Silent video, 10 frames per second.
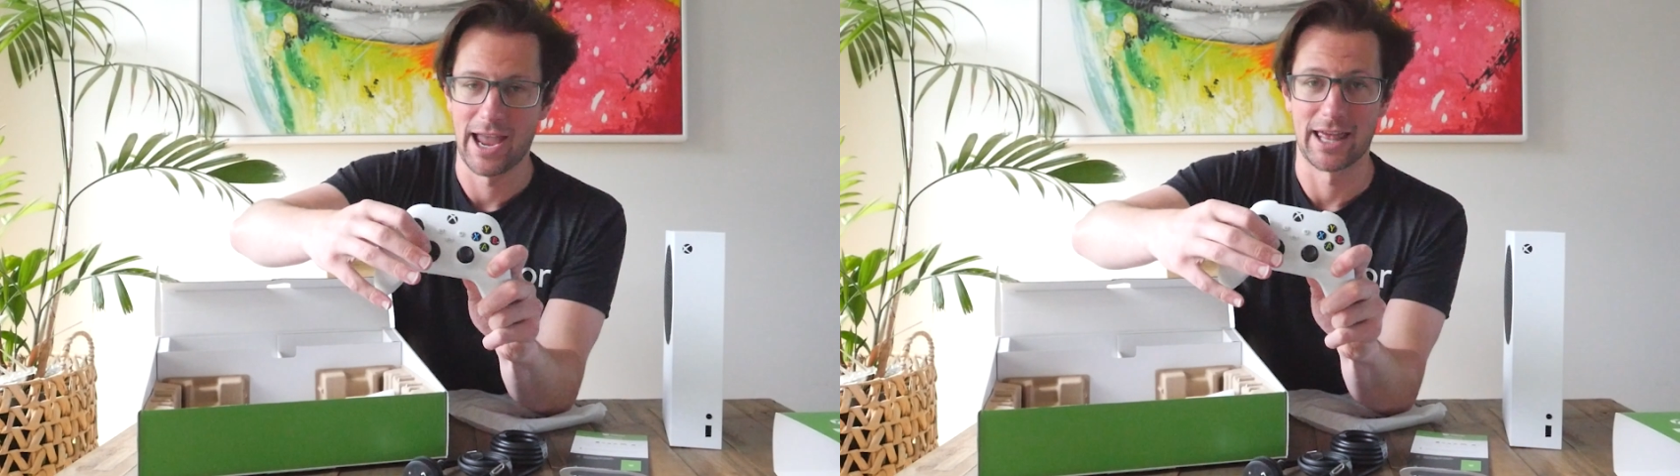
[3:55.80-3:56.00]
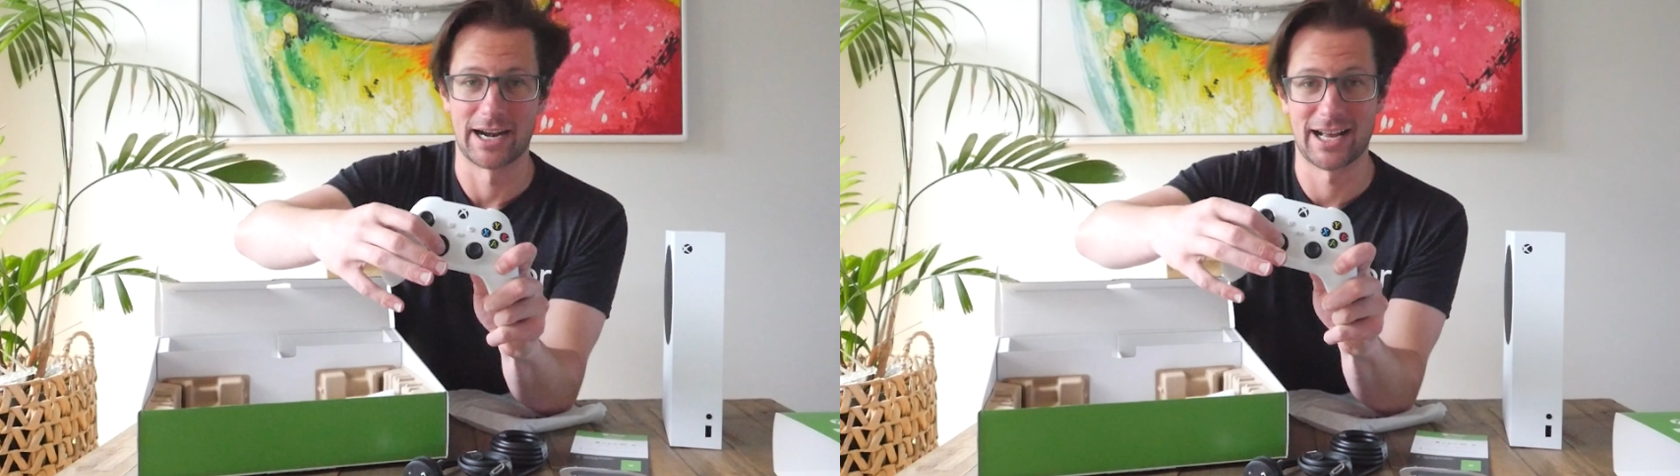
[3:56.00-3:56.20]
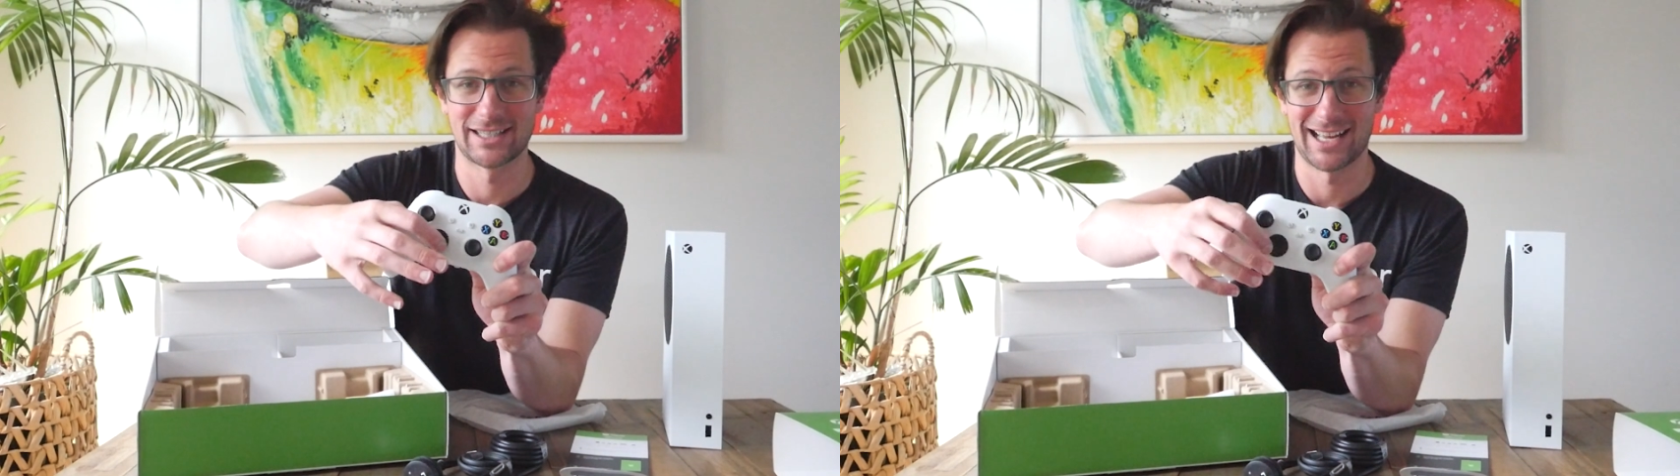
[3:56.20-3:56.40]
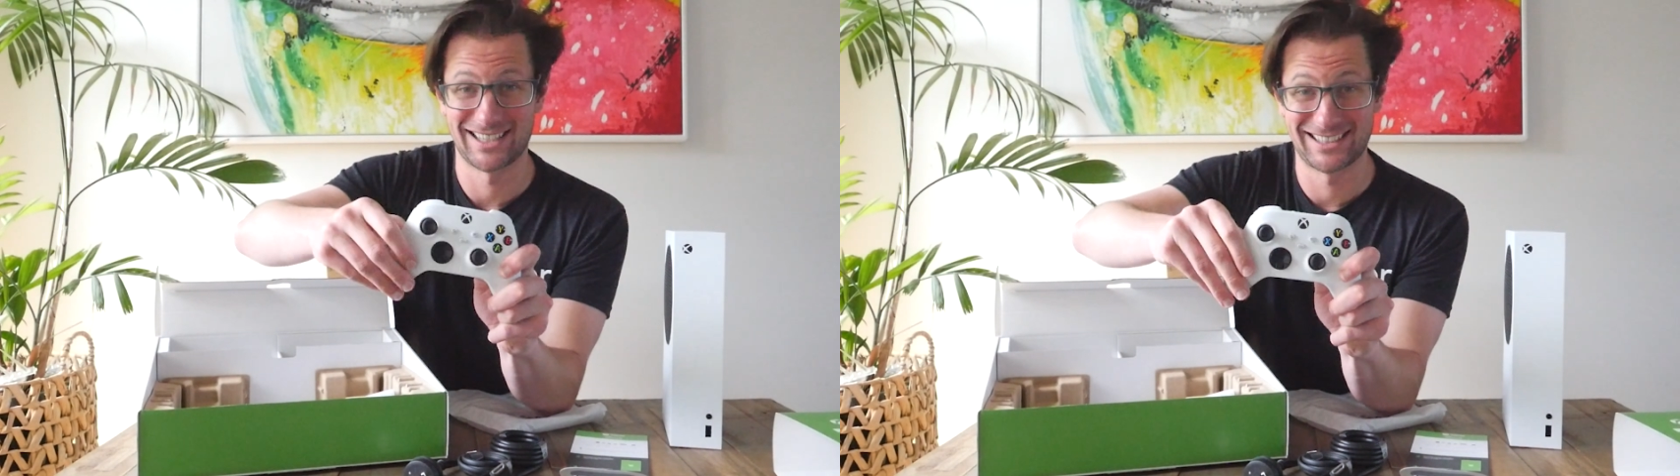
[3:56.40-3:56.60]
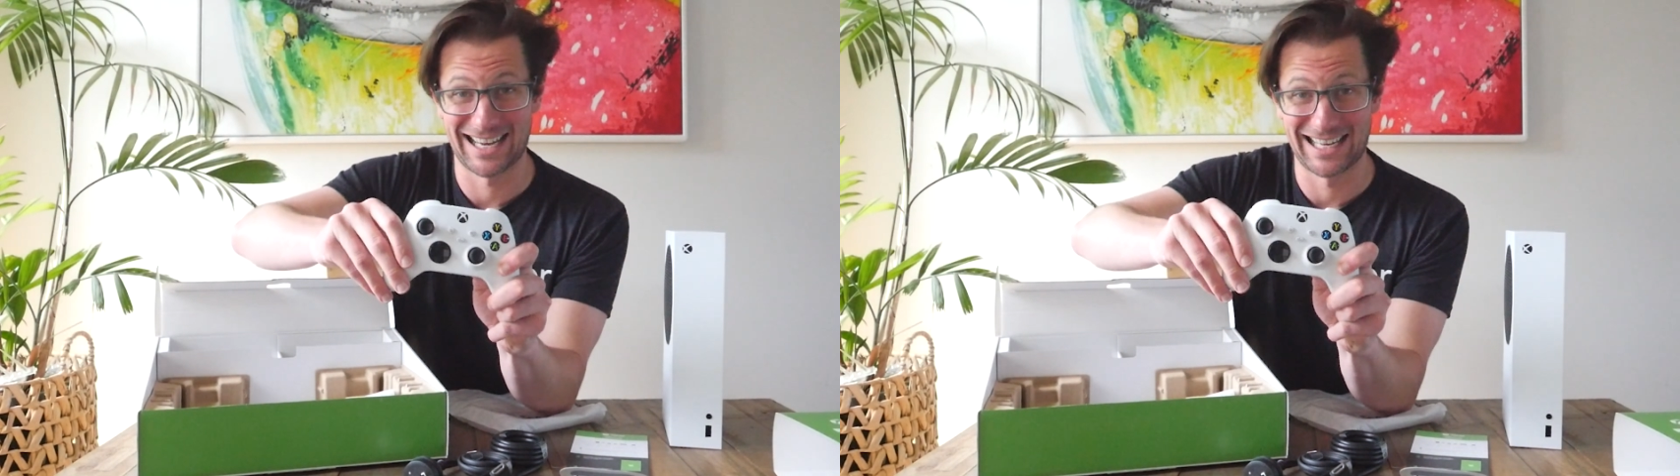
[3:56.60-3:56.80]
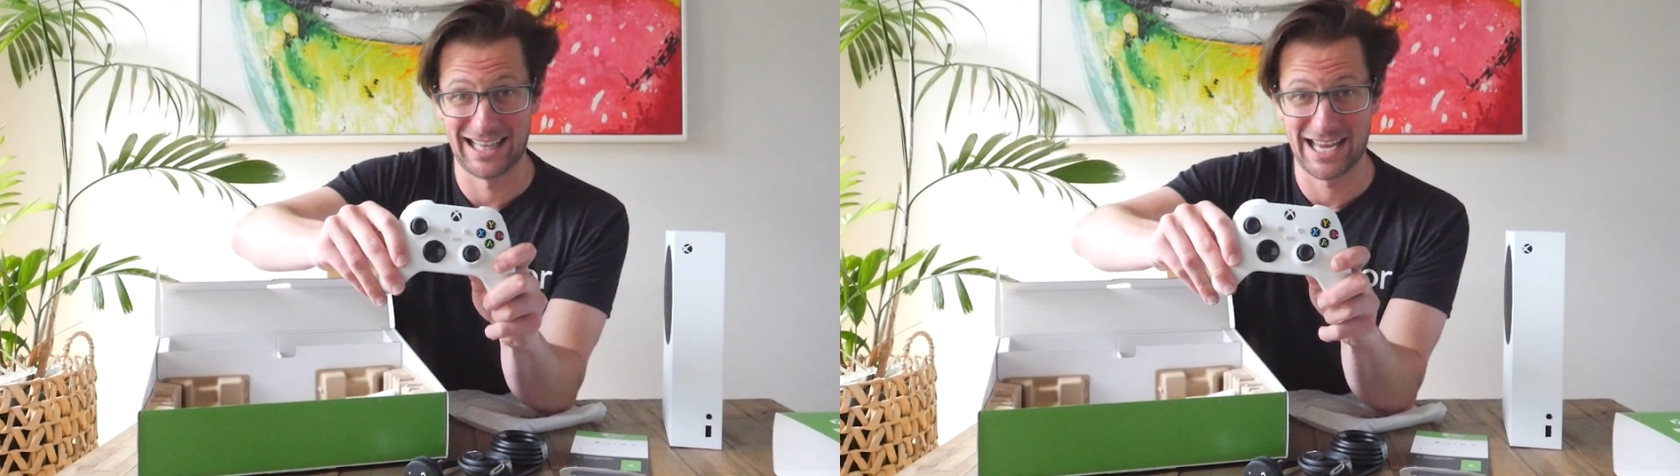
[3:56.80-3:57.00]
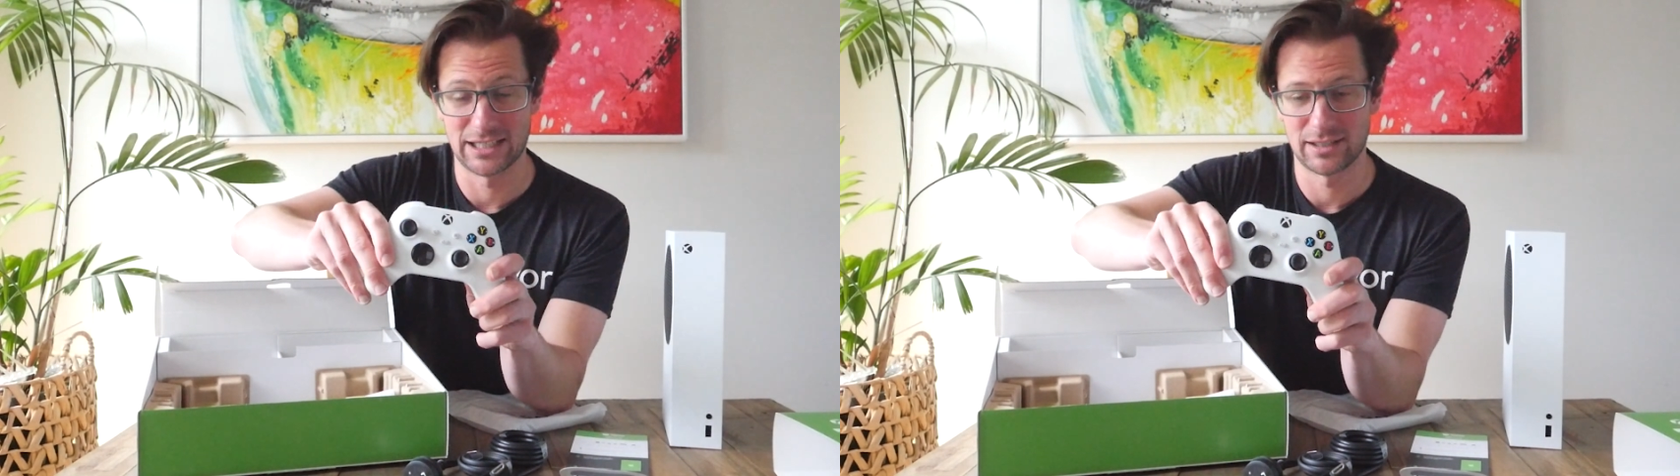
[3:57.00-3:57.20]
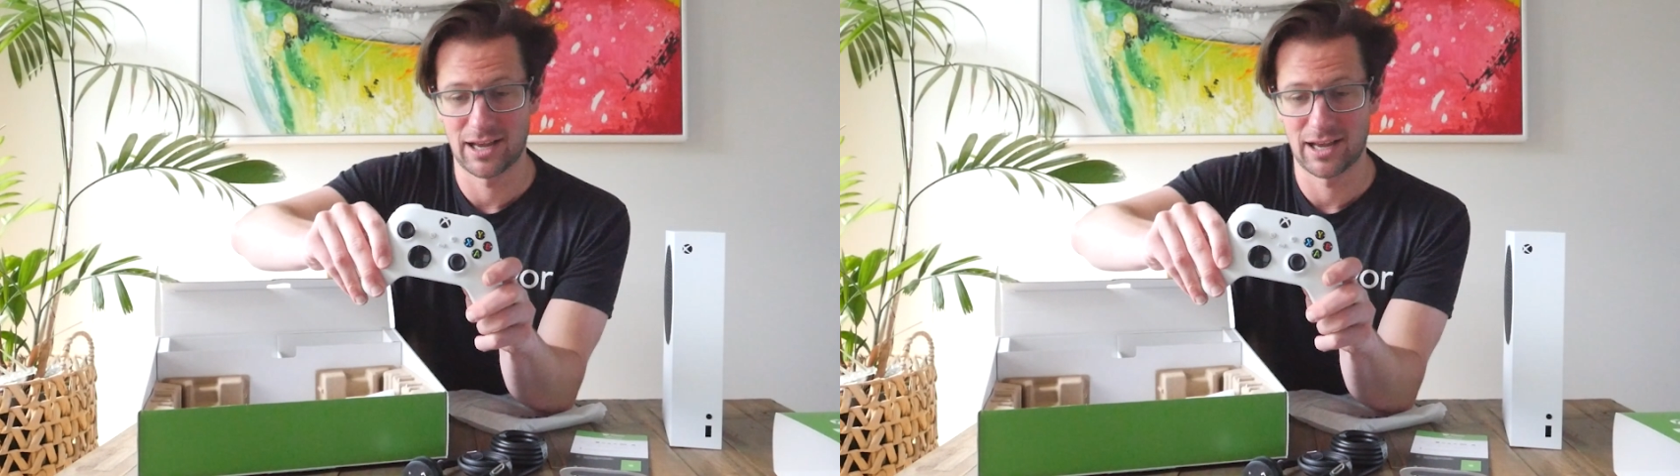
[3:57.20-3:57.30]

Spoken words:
and it has that satellite